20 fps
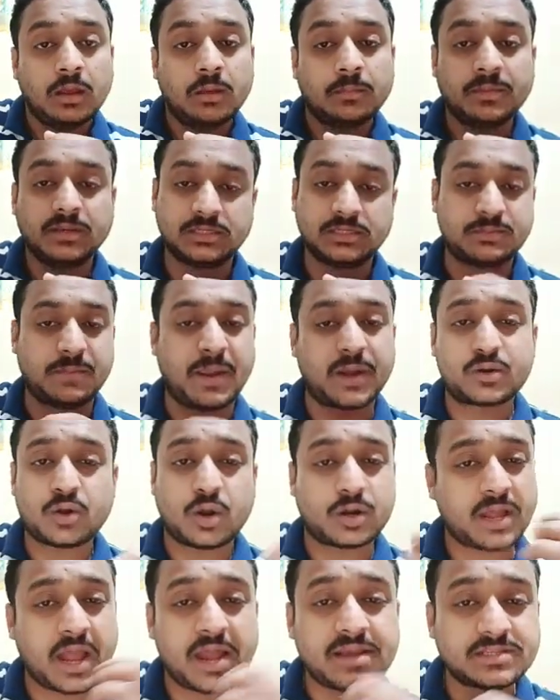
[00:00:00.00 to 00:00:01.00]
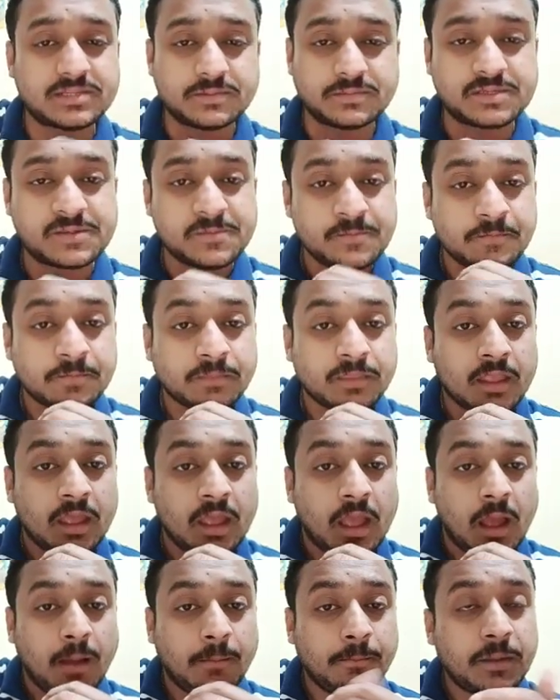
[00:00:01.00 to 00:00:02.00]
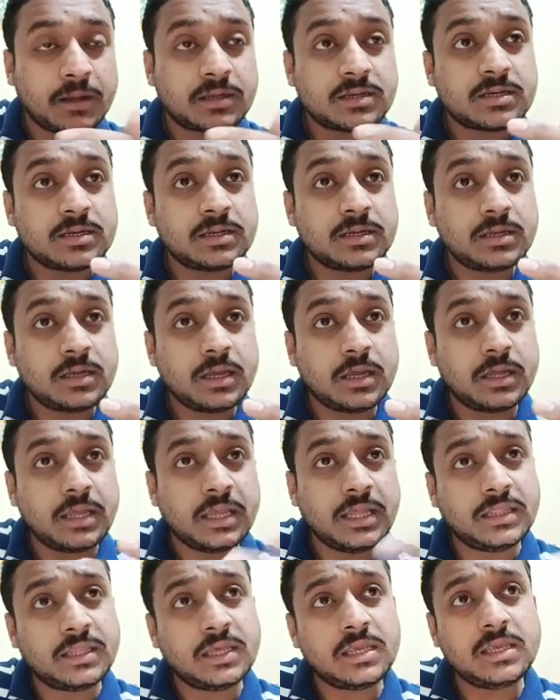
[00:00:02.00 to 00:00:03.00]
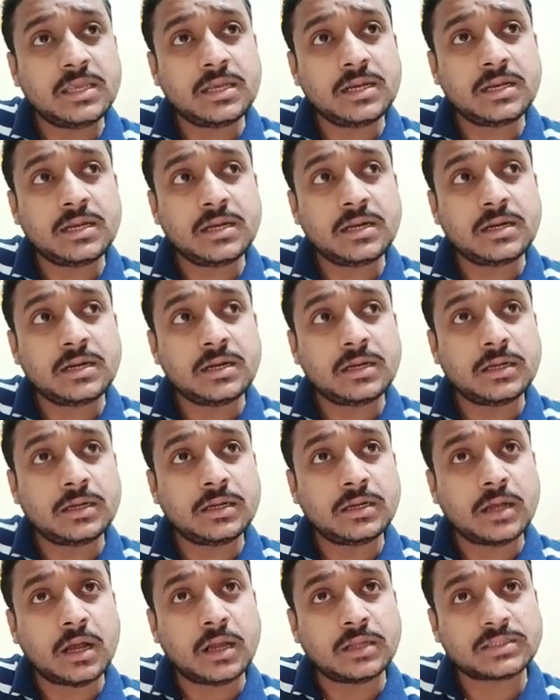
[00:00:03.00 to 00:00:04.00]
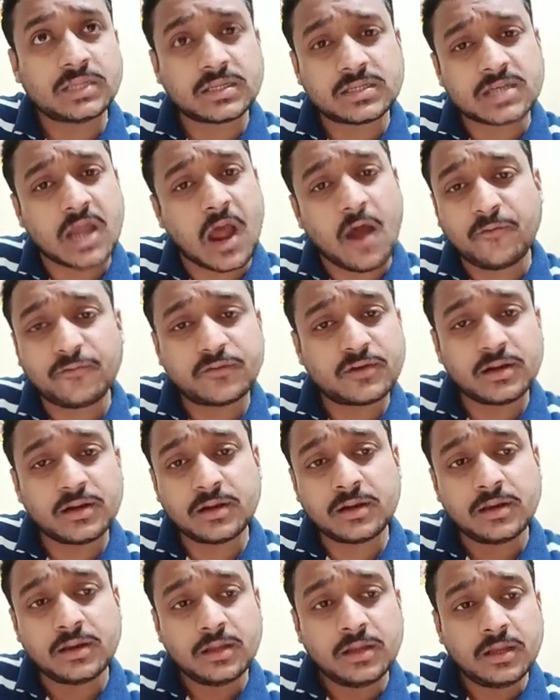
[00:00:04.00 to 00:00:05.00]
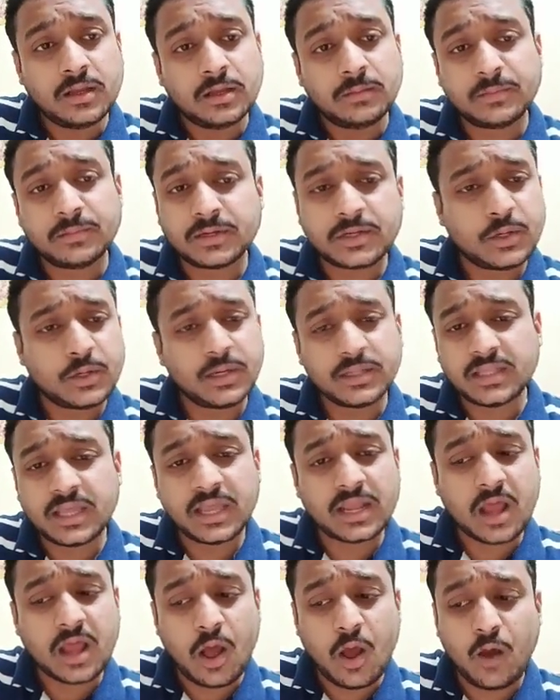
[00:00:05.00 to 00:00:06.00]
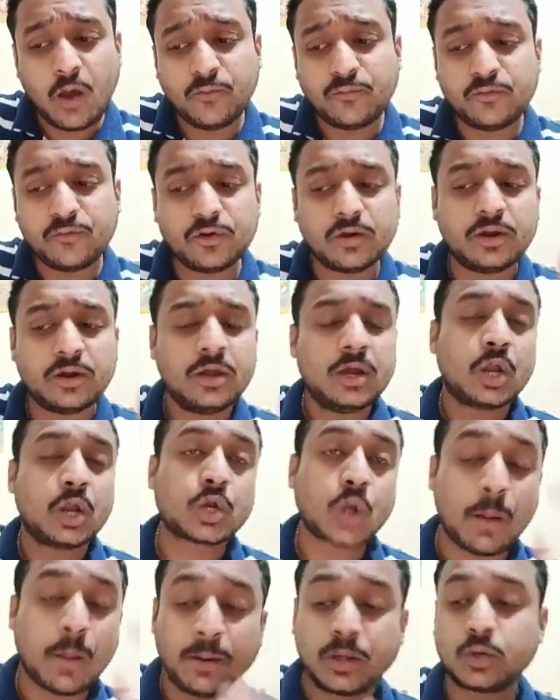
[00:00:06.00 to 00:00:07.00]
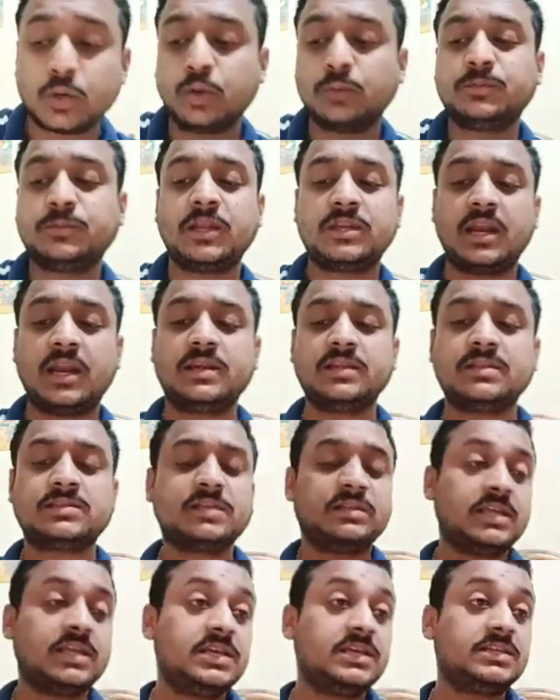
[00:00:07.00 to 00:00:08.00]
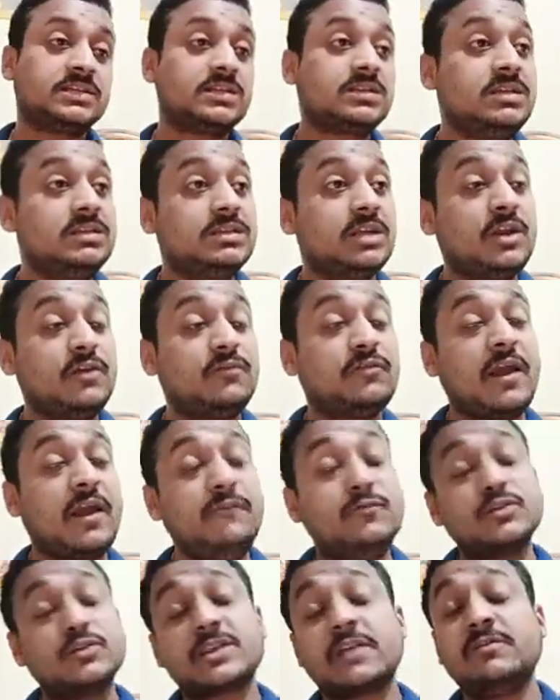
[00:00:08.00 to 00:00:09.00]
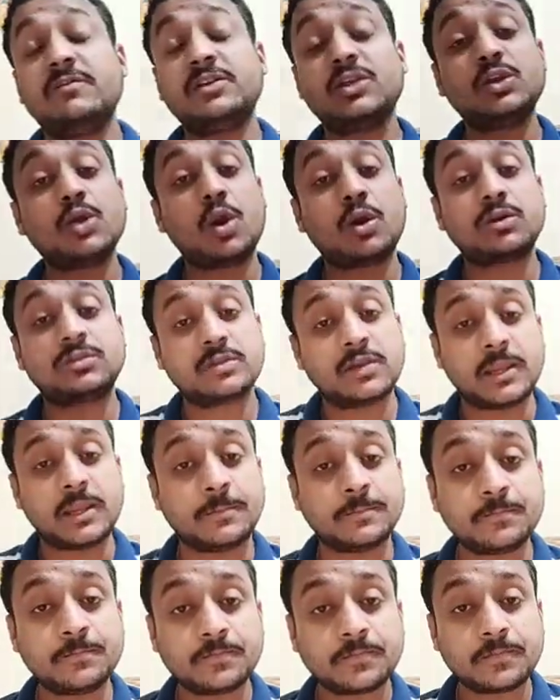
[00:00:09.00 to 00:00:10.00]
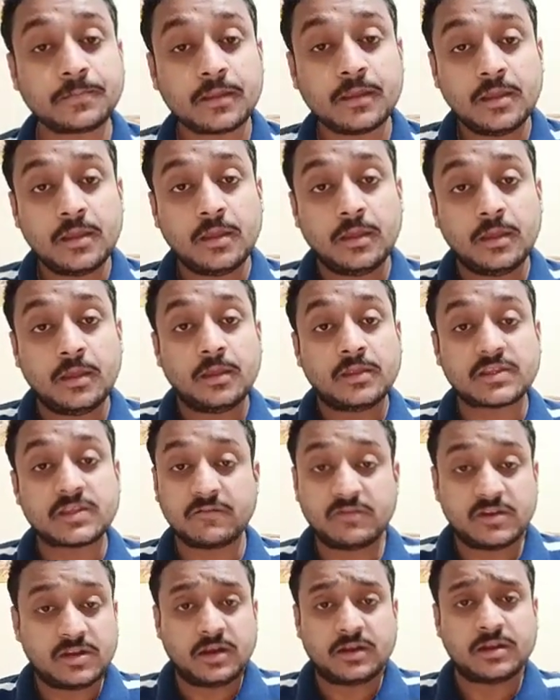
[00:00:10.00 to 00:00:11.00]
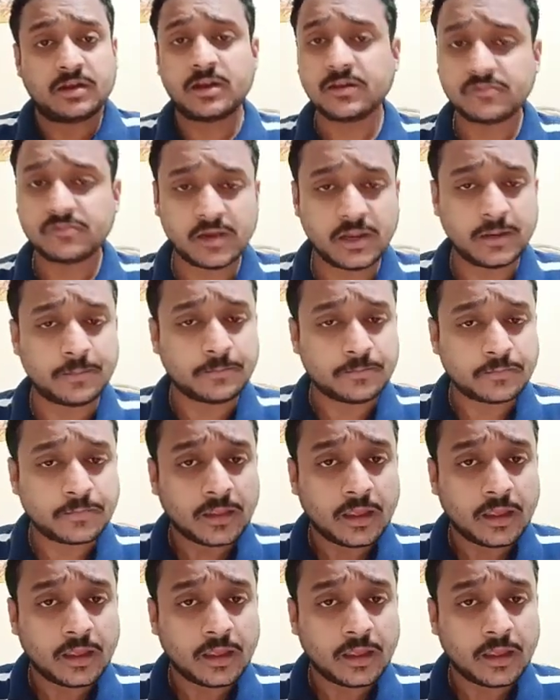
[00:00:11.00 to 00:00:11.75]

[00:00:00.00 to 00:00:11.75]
Means microorganisms. But in the year, just after, during the era of Robert Hooke, that is in the year 1635 to 1703,